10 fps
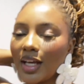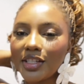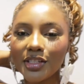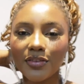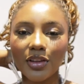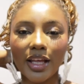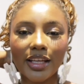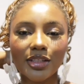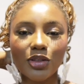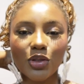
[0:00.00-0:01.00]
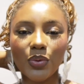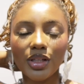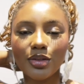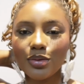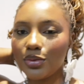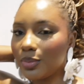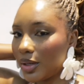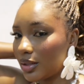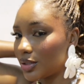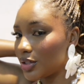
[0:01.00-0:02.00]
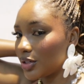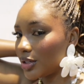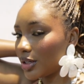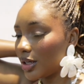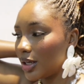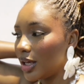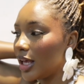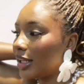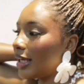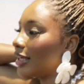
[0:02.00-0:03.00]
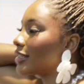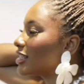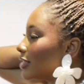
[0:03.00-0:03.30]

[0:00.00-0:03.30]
just feel like it's doing too much. Like, it's